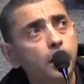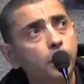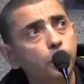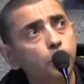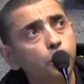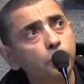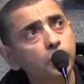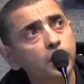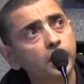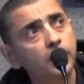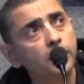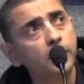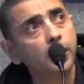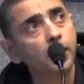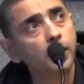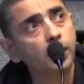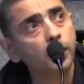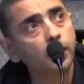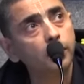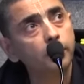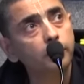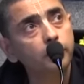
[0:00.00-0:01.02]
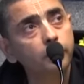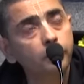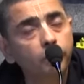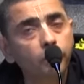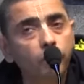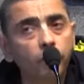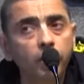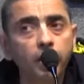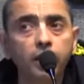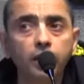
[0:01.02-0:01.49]
Do you see the
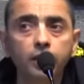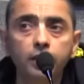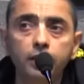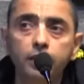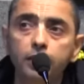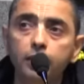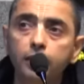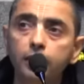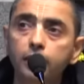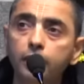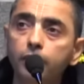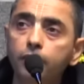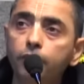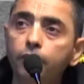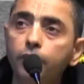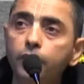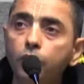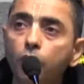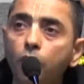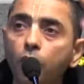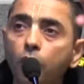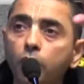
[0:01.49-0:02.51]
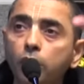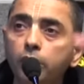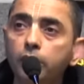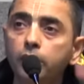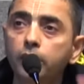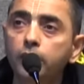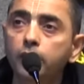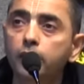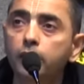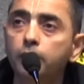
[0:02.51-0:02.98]
tree with all
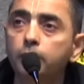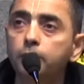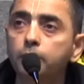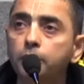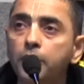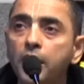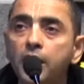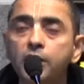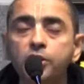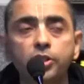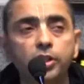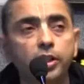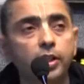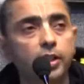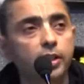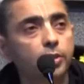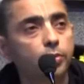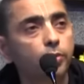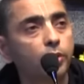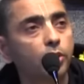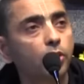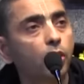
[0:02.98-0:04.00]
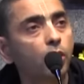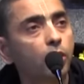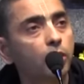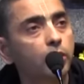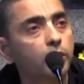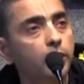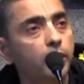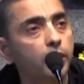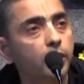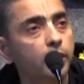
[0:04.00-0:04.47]
the branches, with
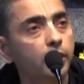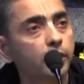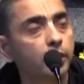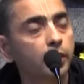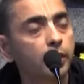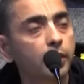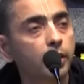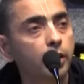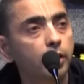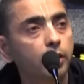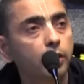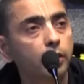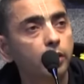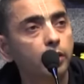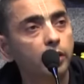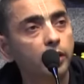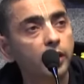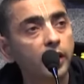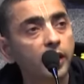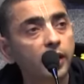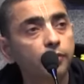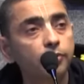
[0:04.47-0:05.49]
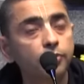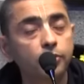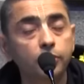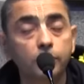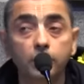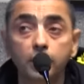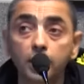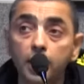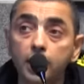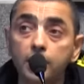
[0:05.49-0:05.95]
all the
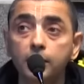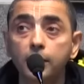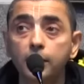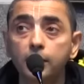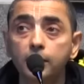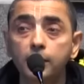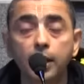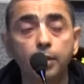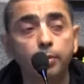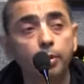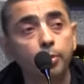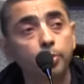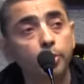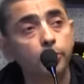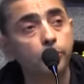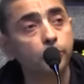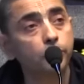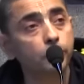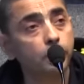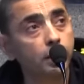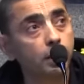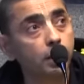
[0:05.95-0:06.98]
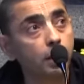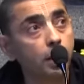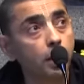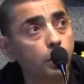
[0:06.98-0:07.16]
leaves? Yes, yes, I am able to see.